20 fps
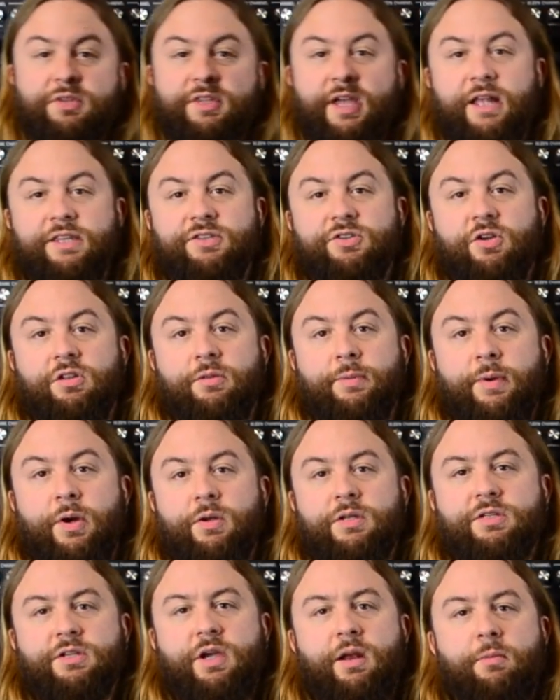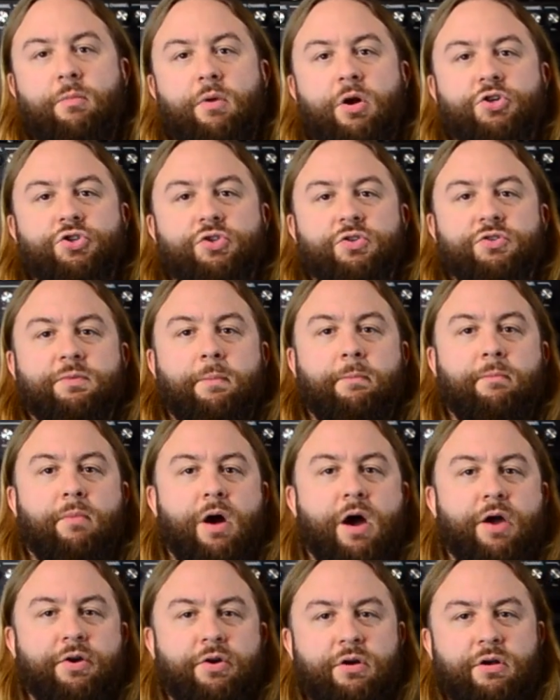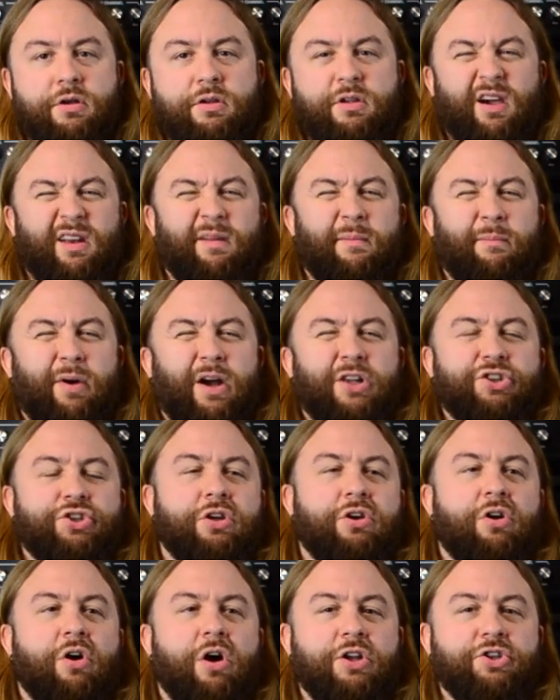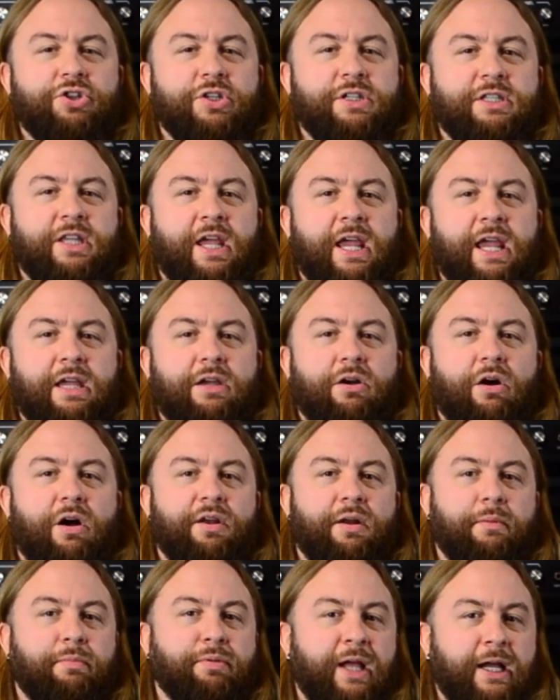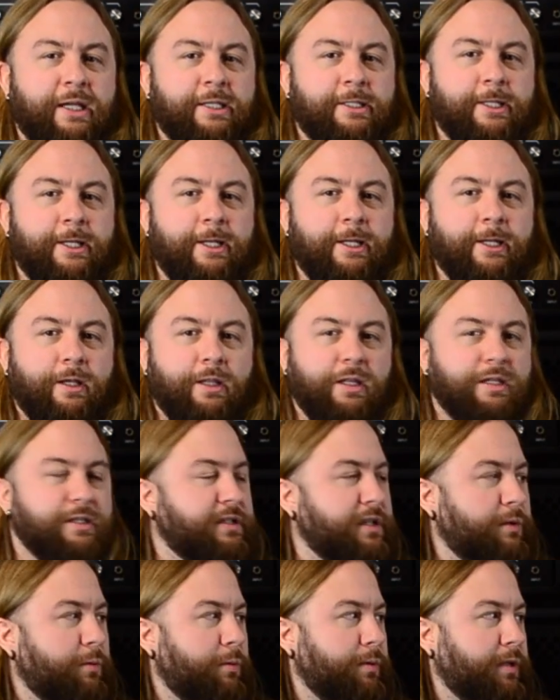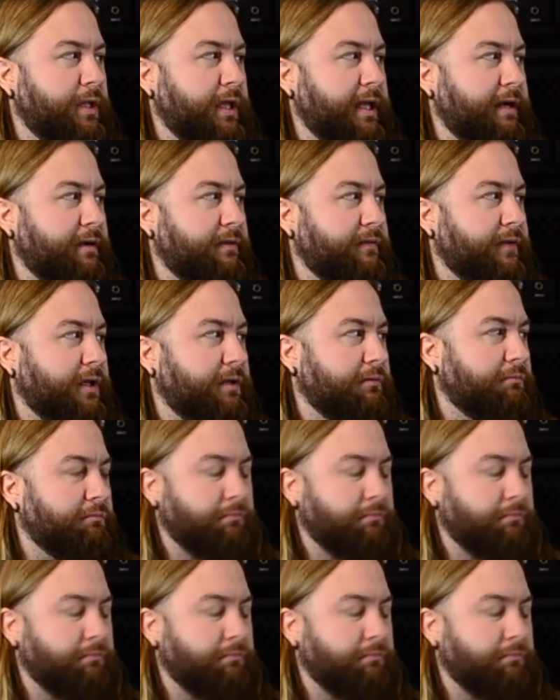that's all about. It's kind of Marshall's modern, kind of budget conscious take on a Plexi. Let's see what we can get out of it.